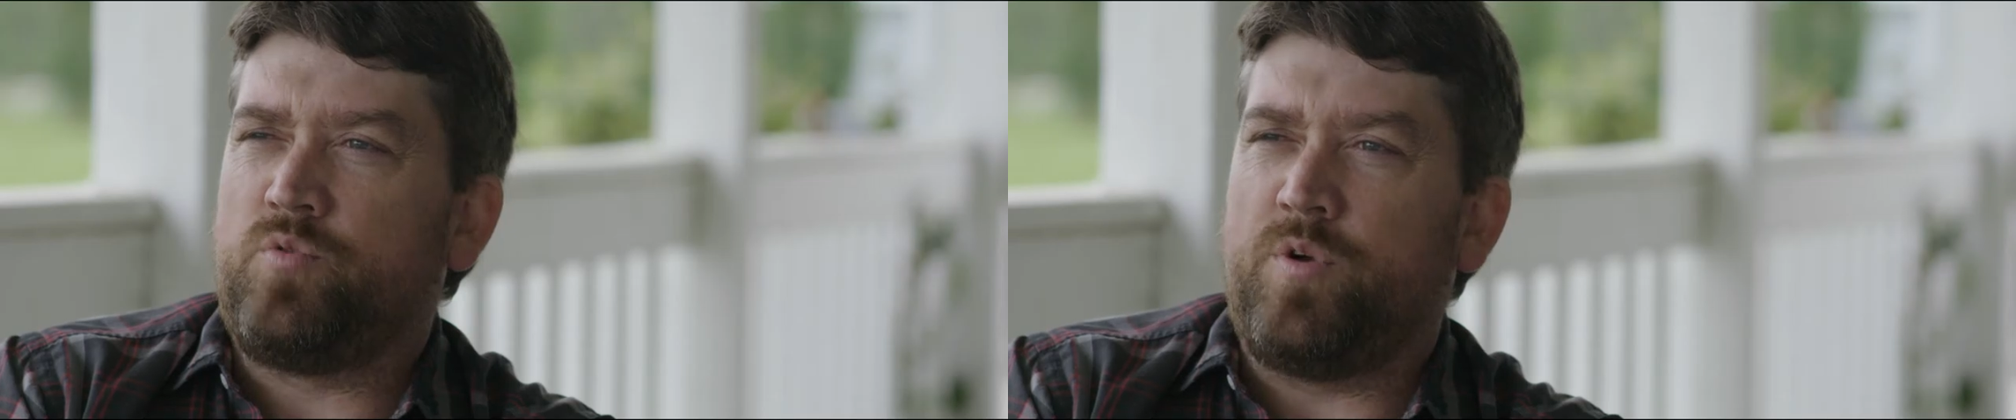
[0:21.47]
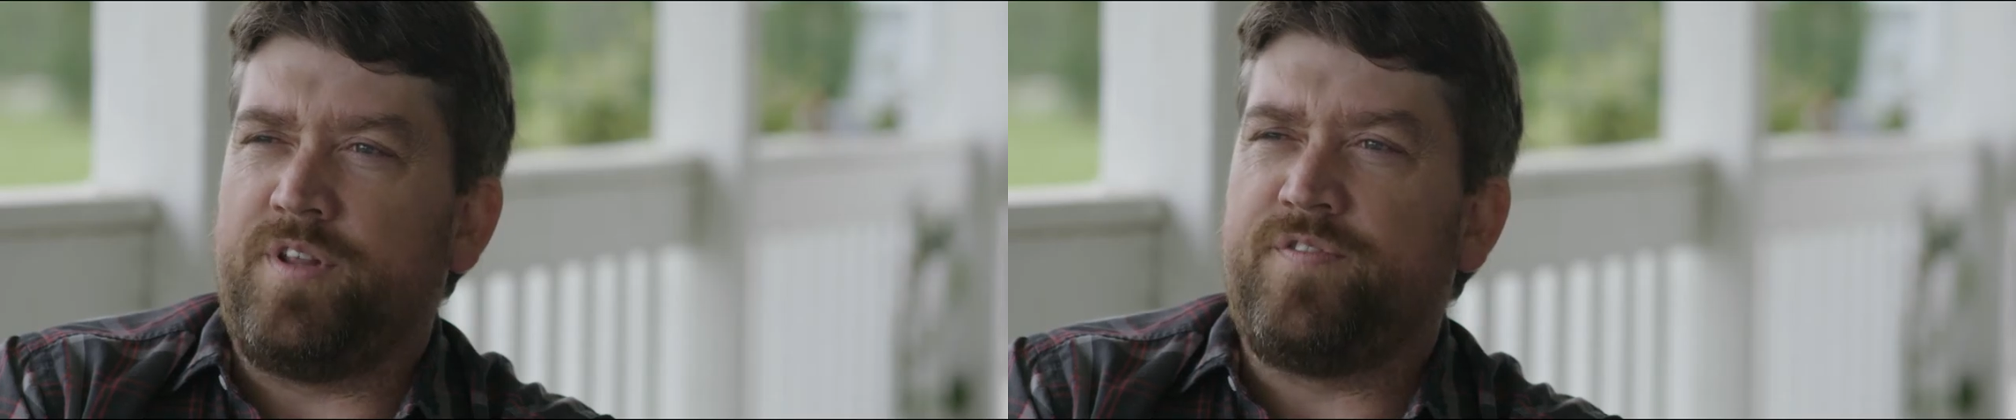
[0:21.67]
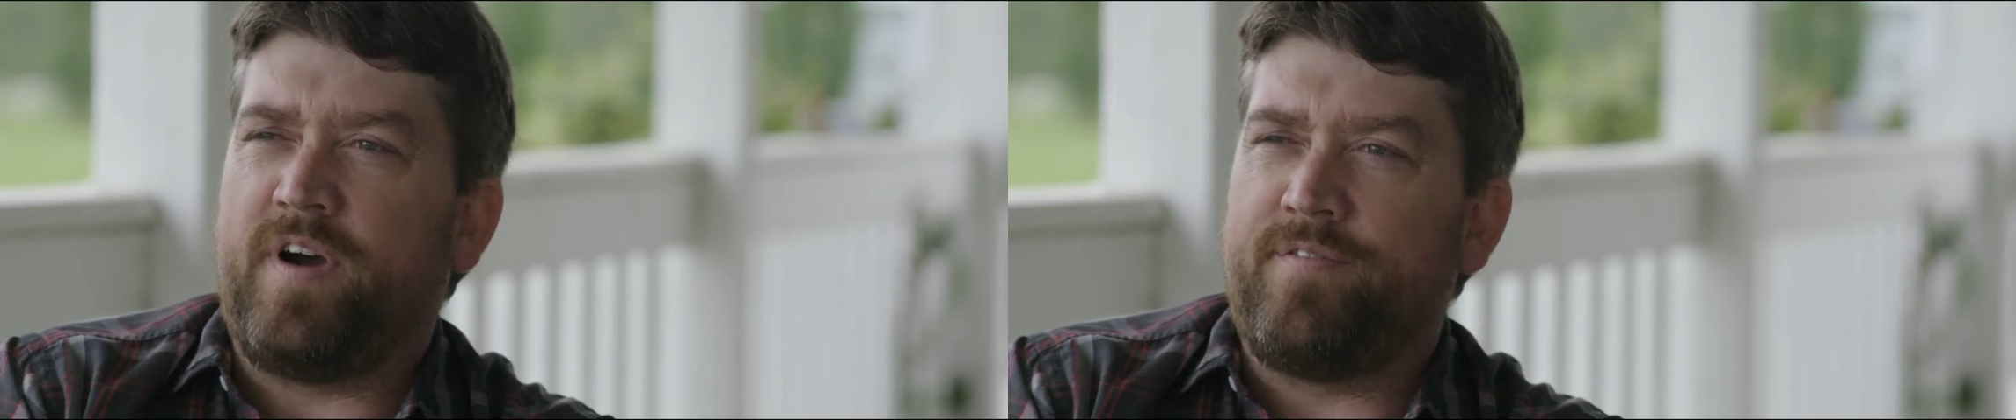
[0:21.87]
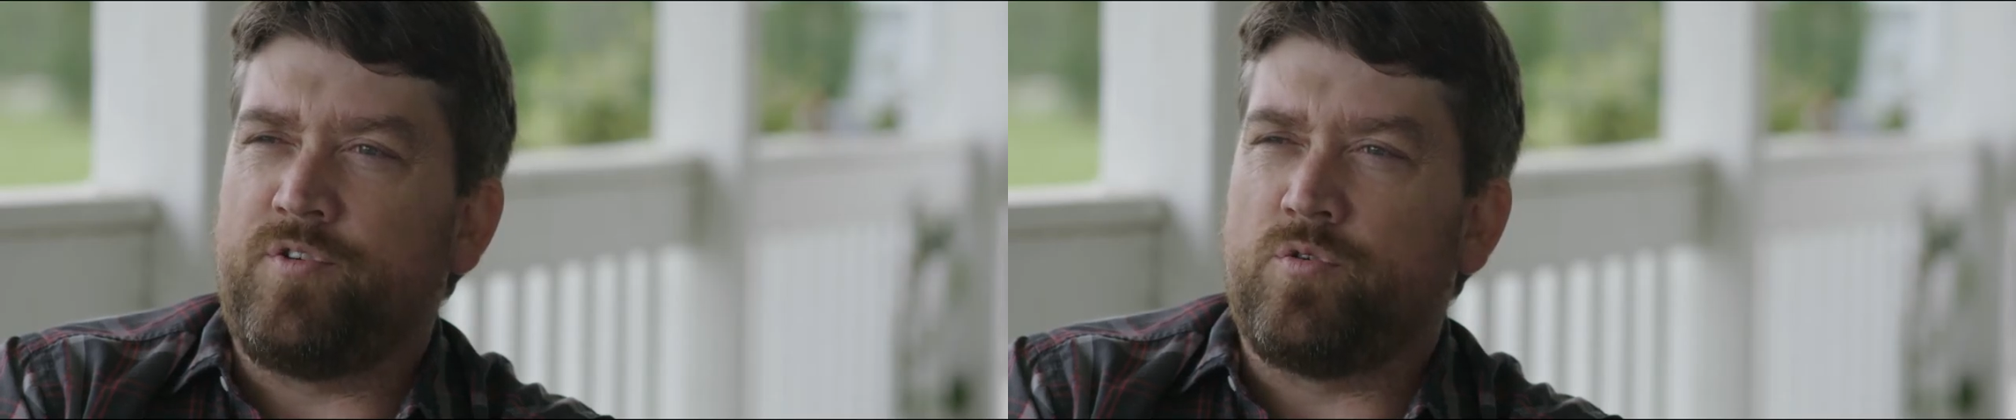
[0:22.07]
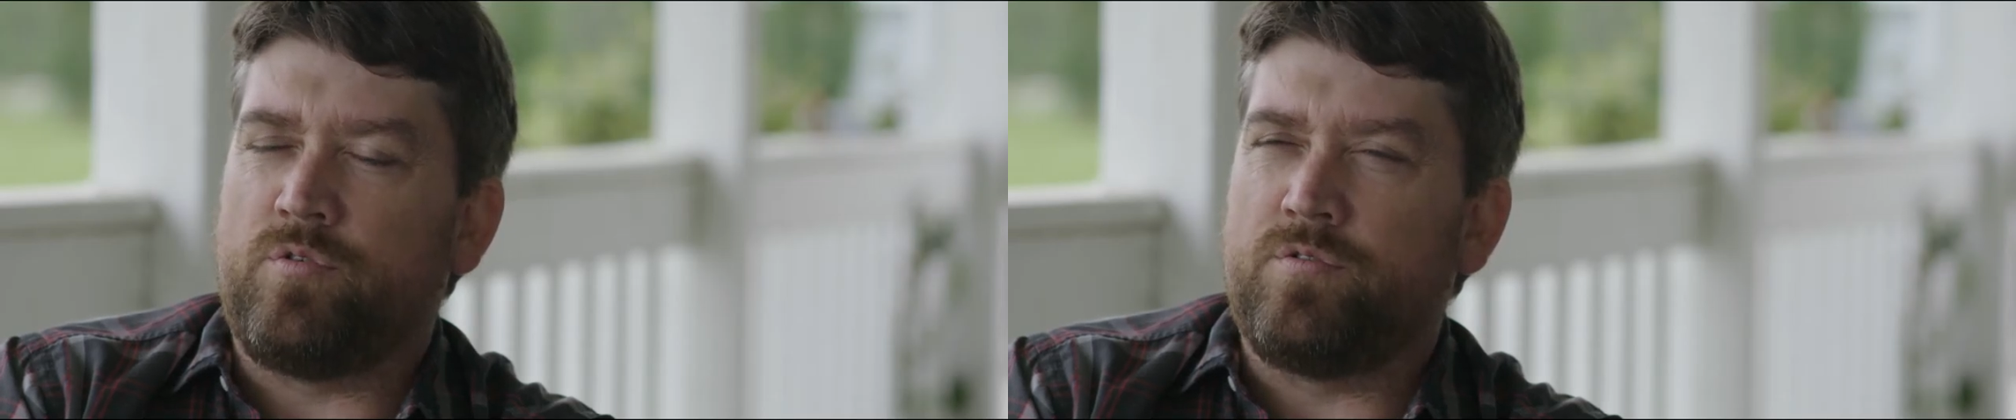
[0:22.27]

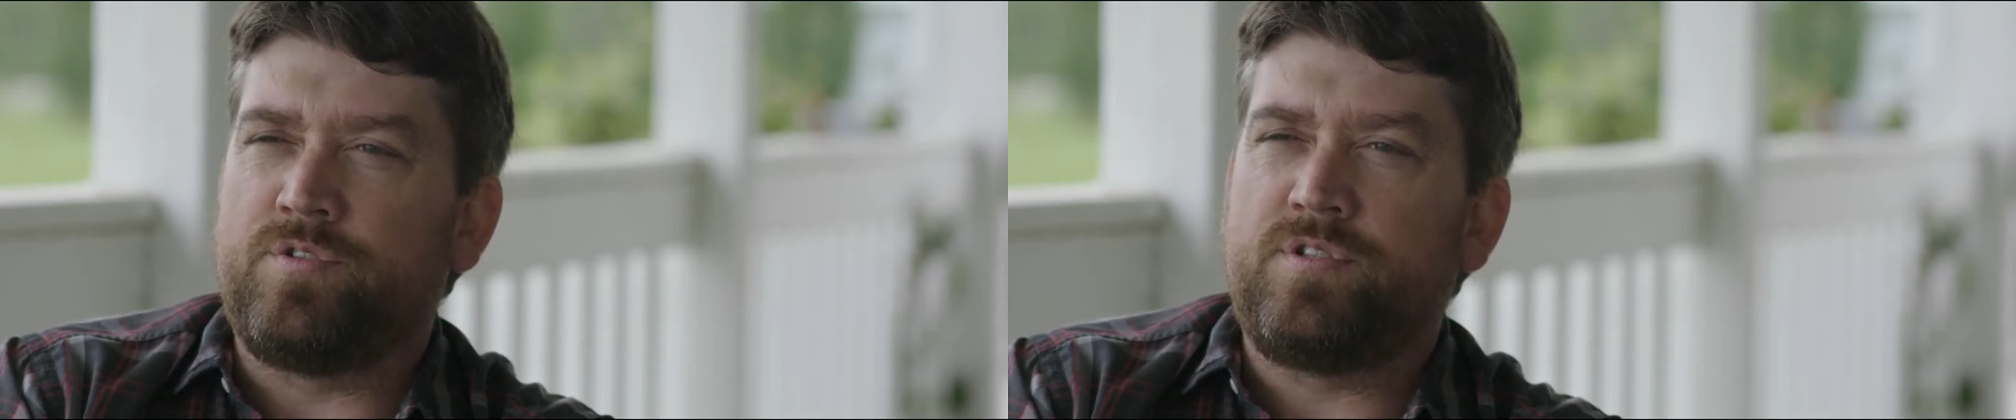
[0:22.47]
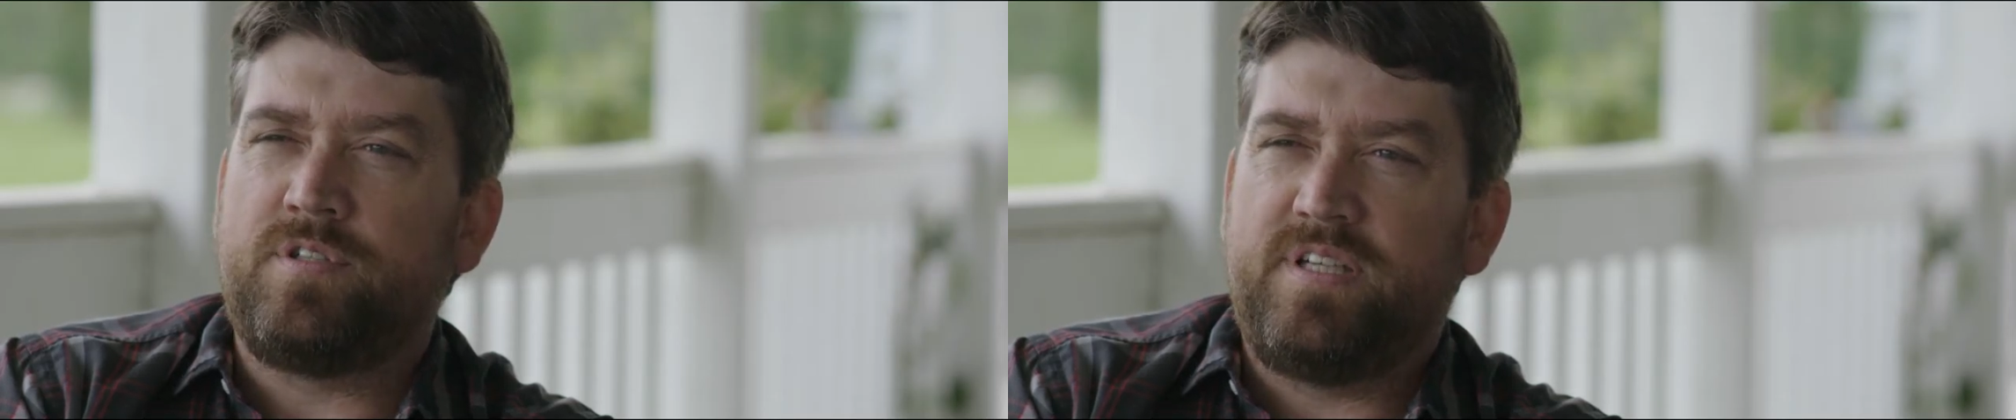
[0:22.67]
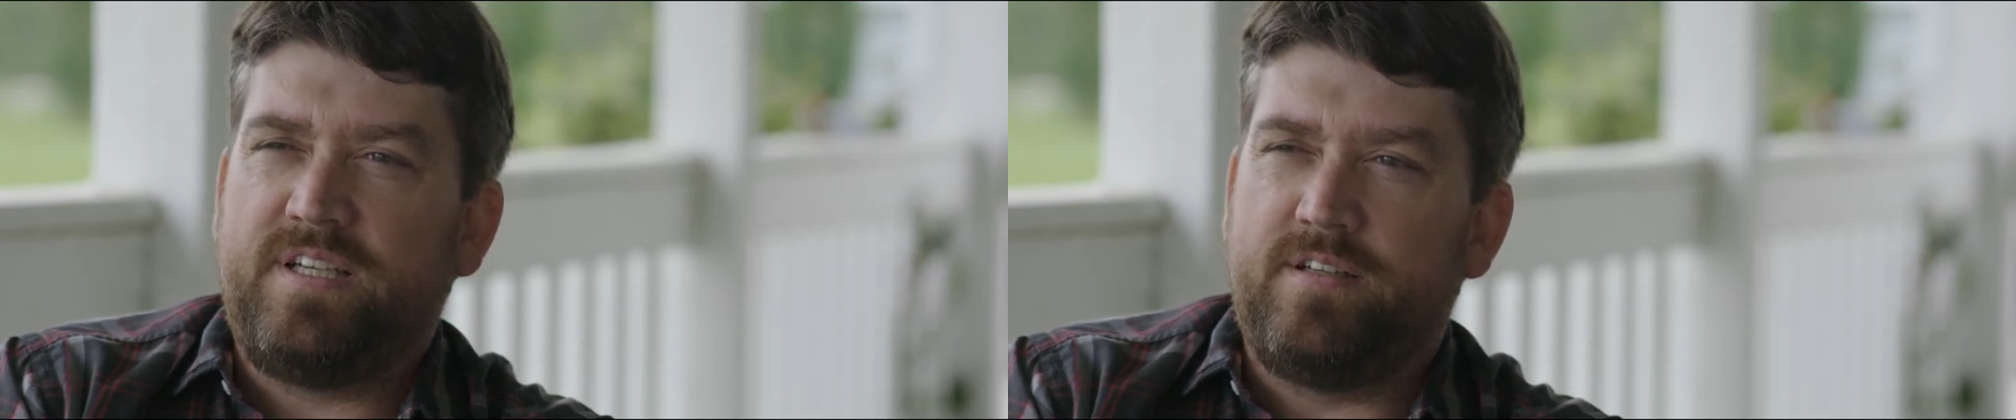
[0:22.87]
25-year-olds